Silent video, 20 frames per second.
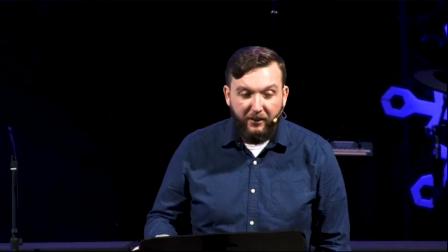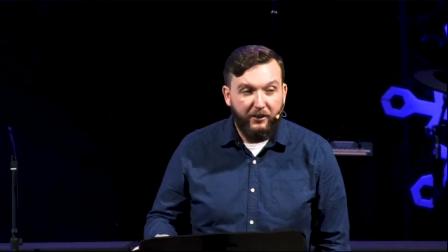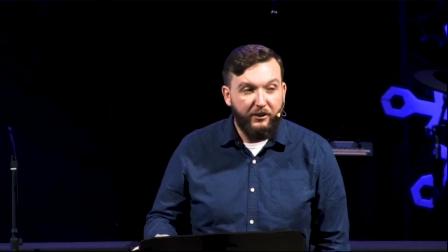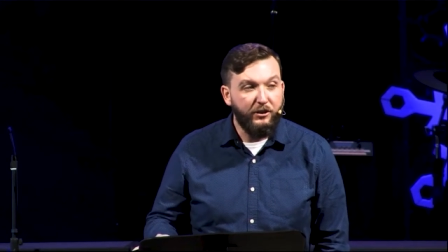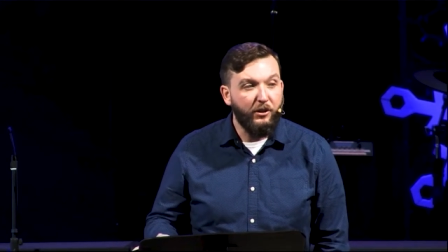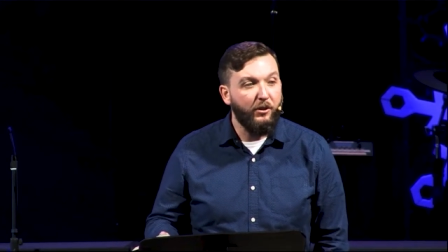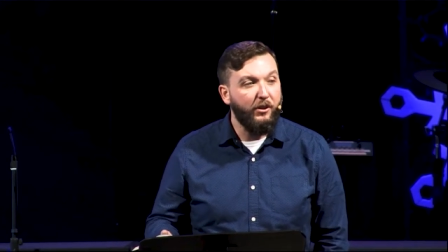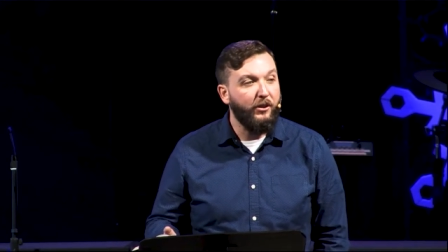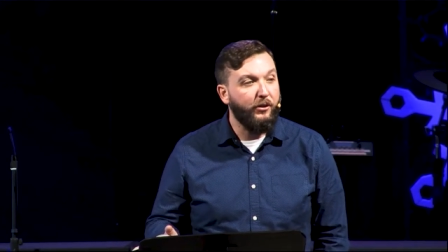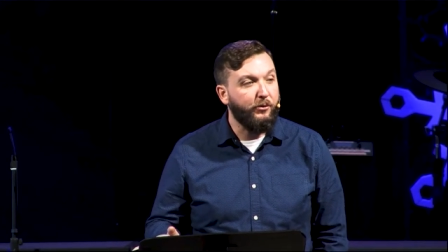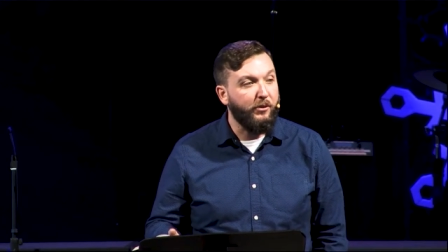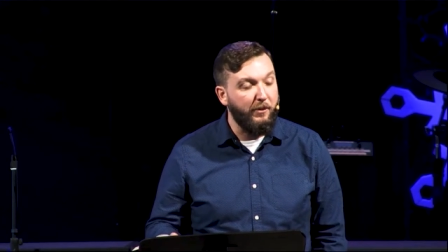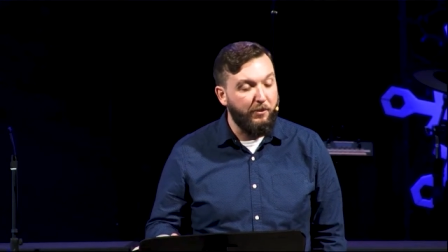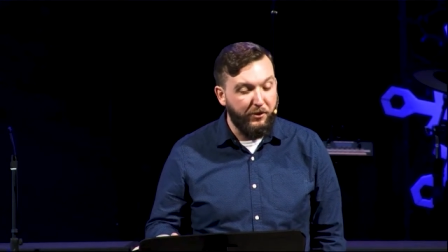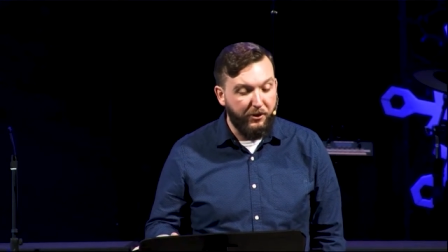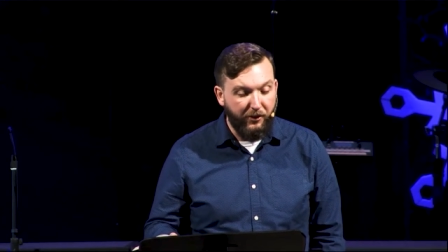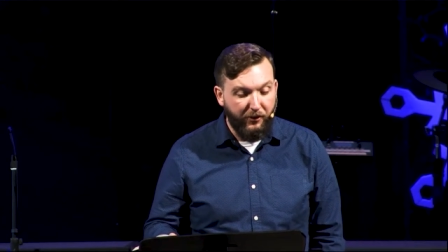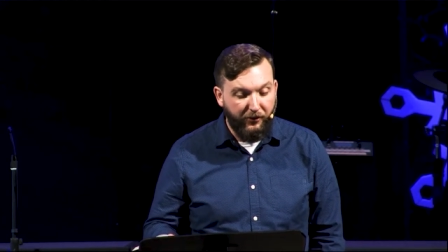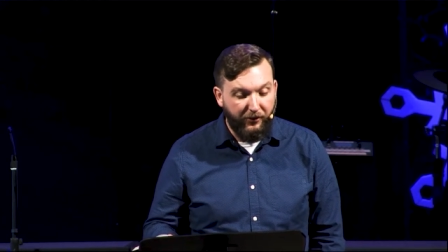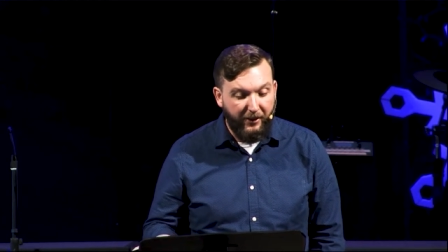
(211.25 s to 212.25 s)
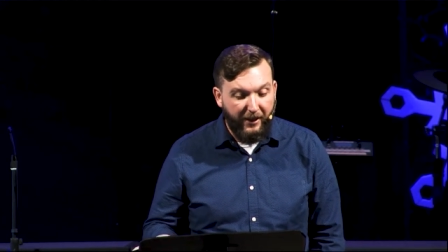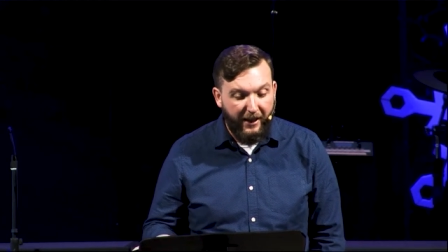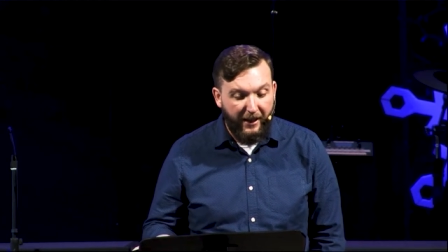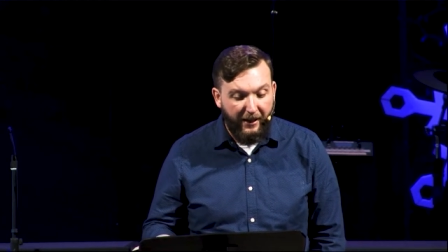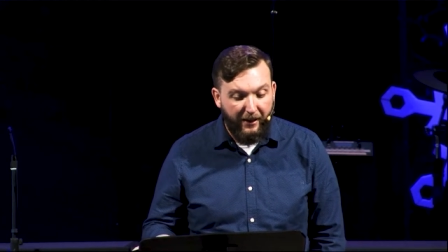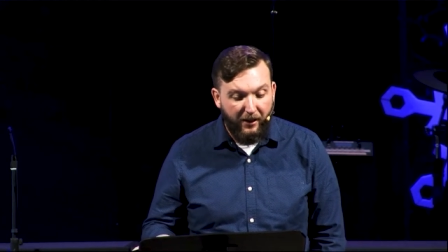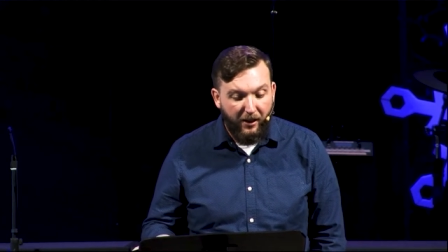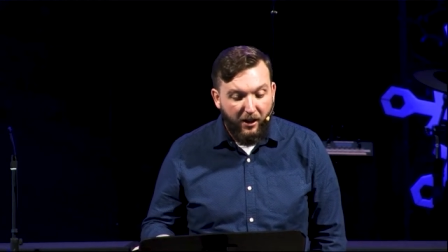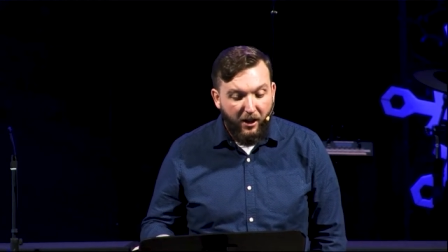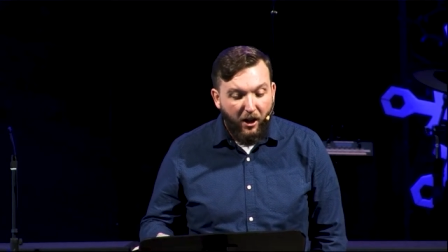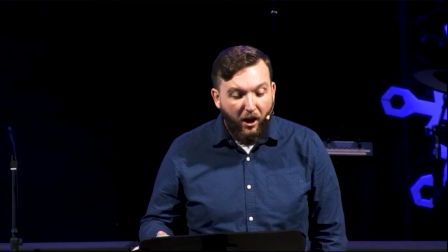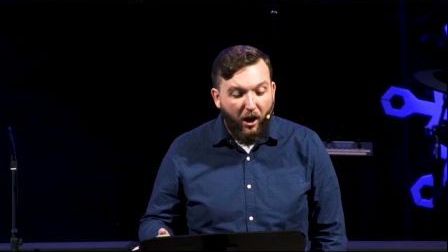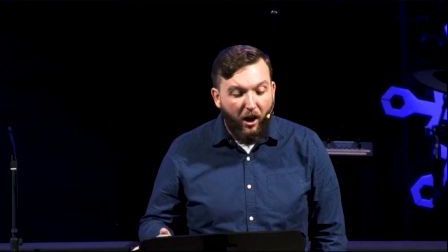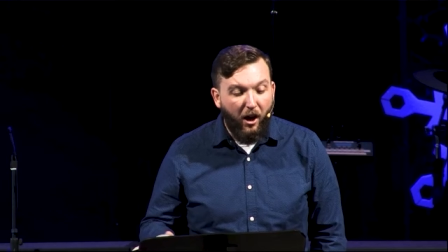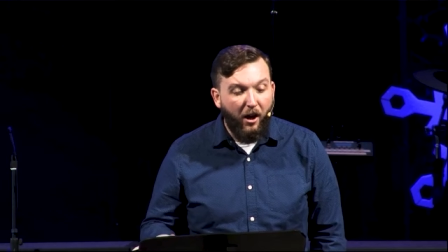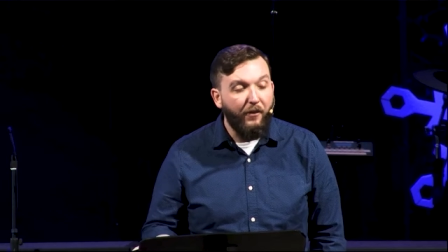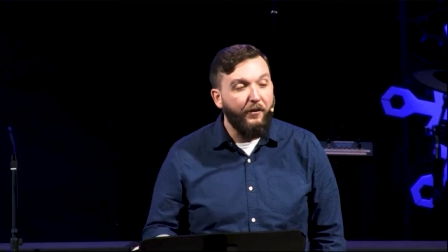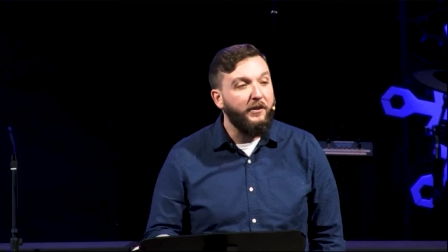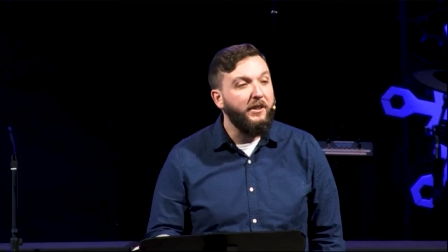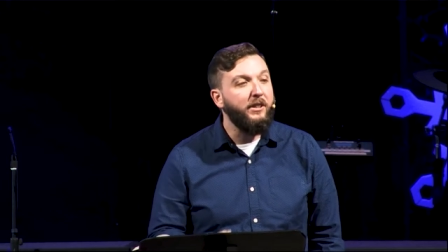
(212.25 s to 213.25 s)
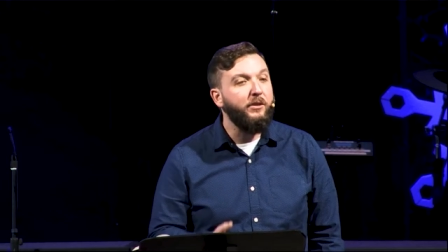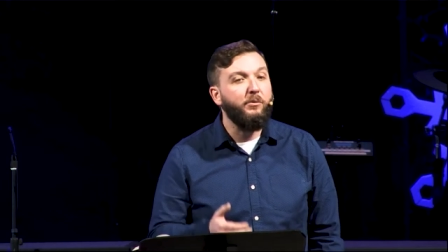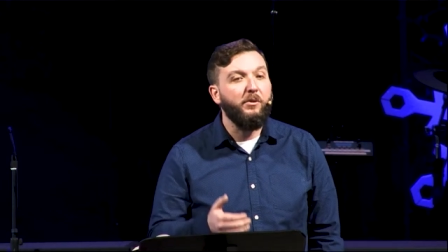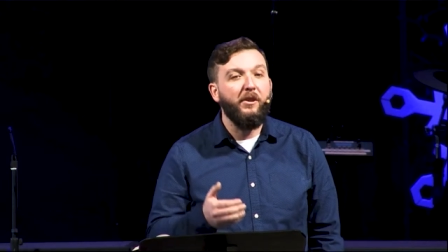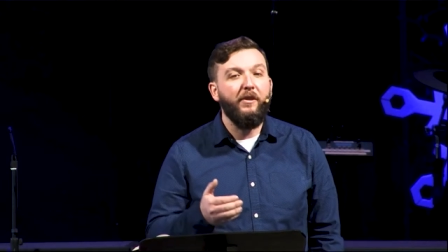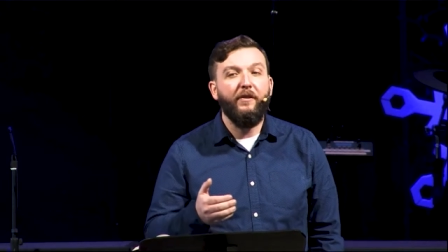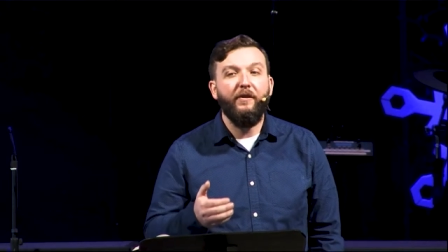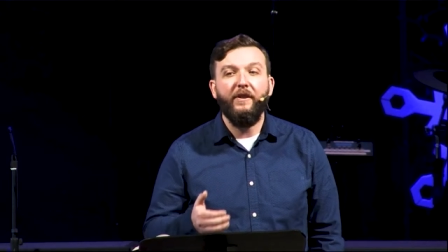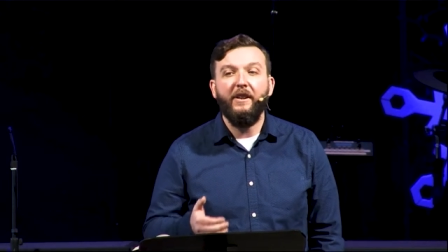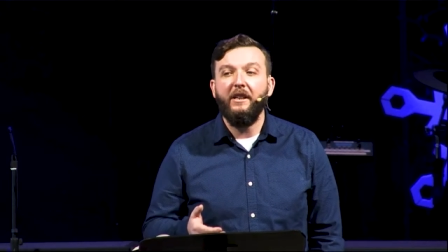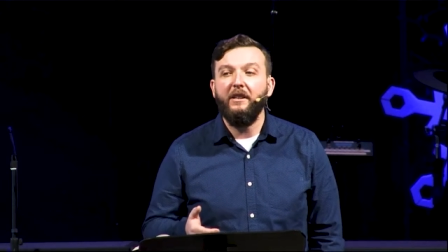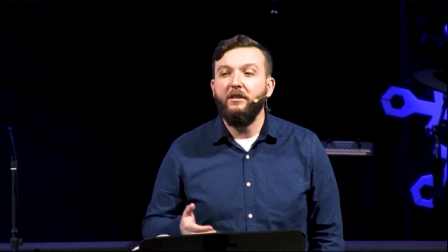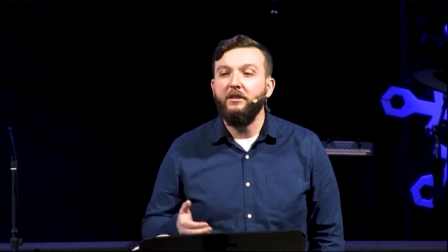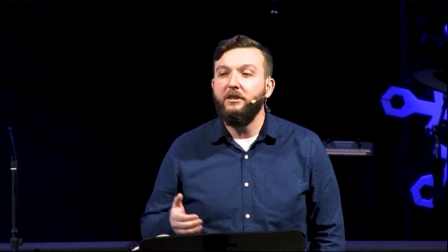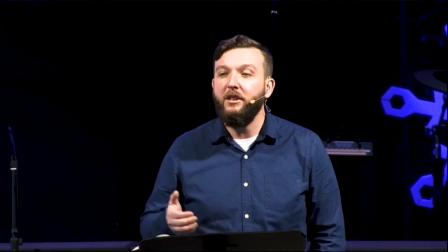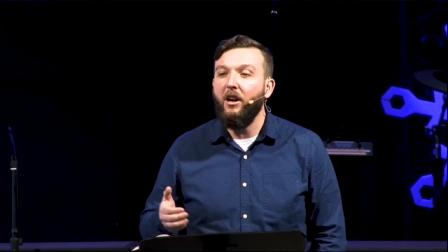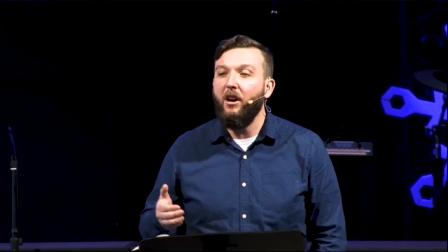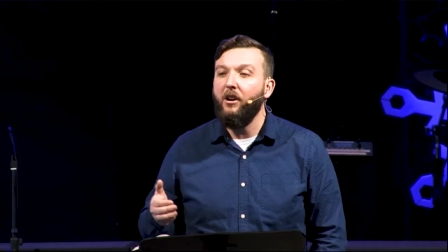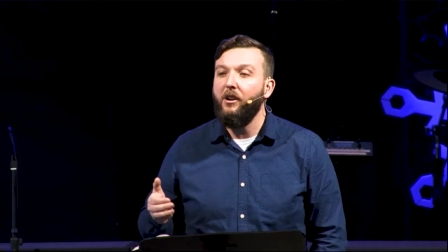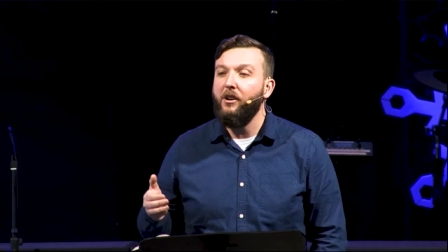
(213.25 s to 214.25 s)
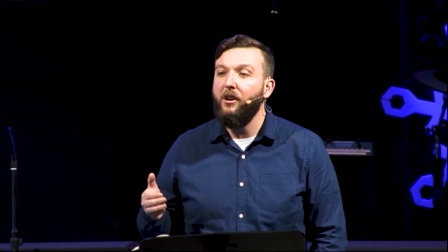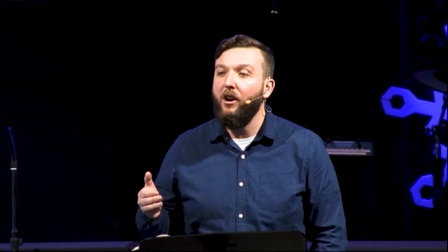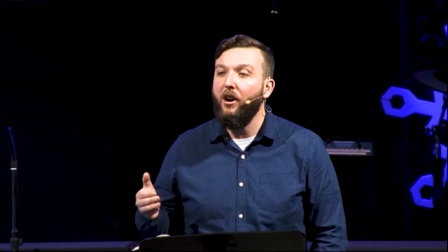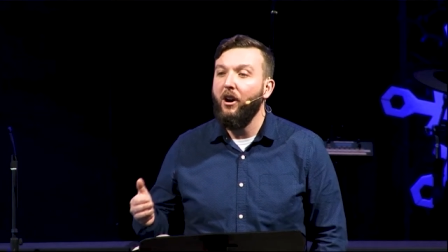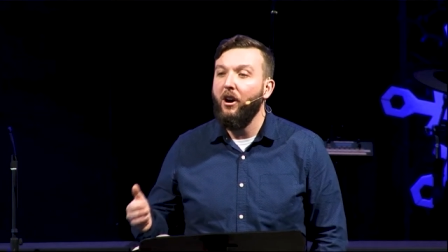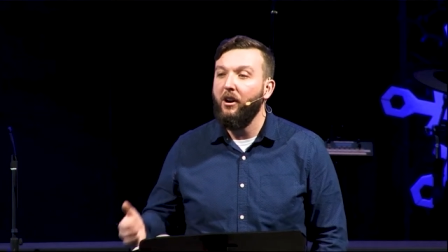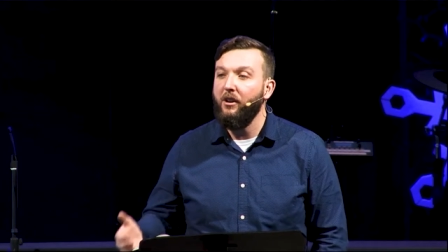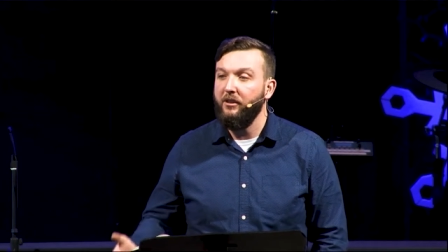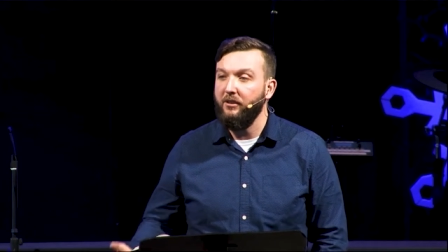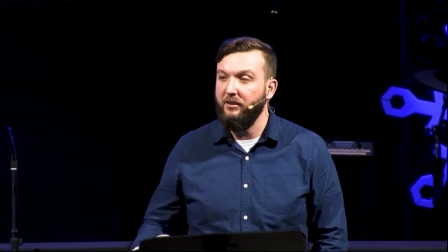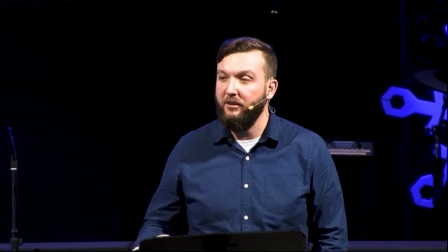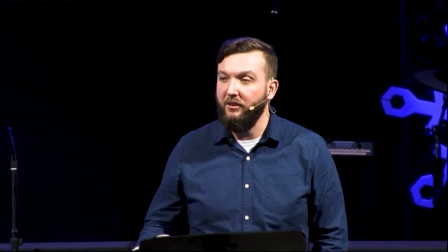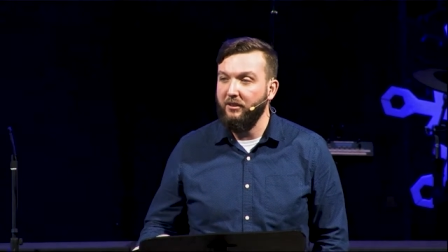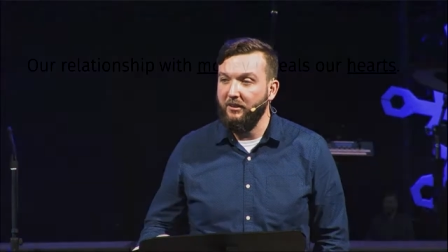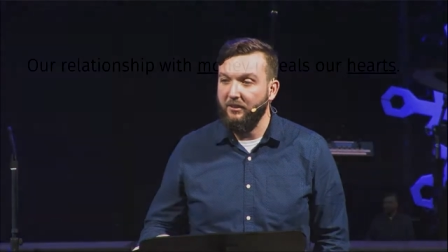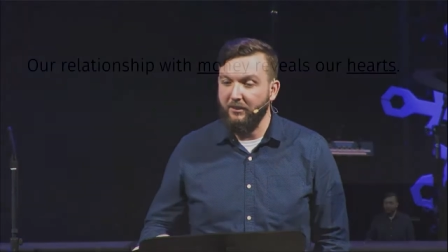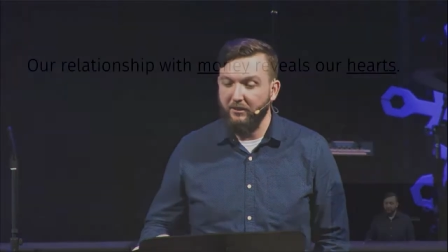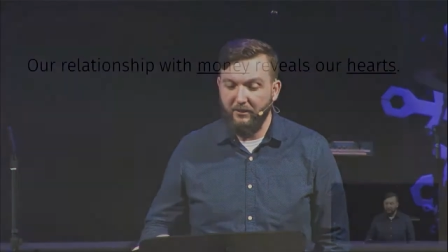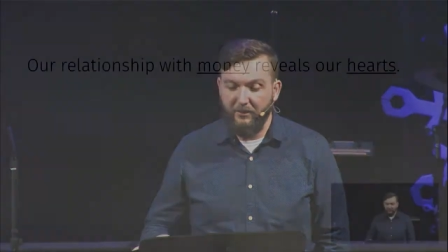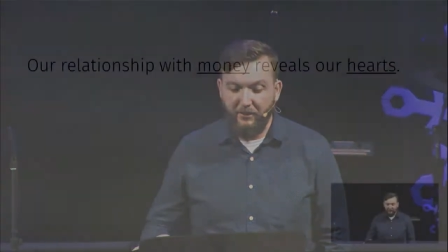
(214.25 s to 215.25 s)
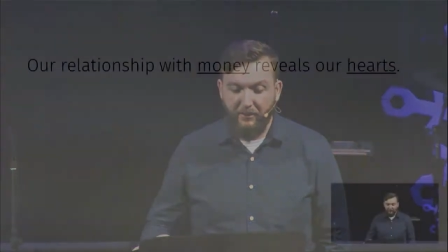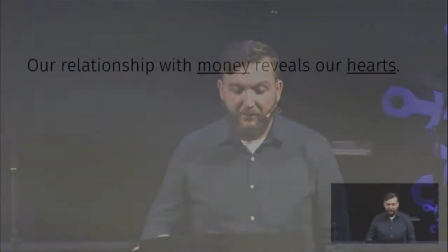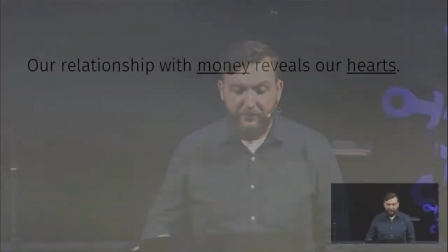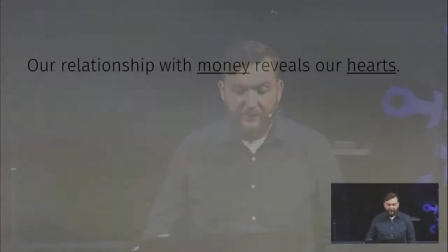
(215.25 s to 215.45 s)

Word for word: so the scriptures say, often reveals our hearts. You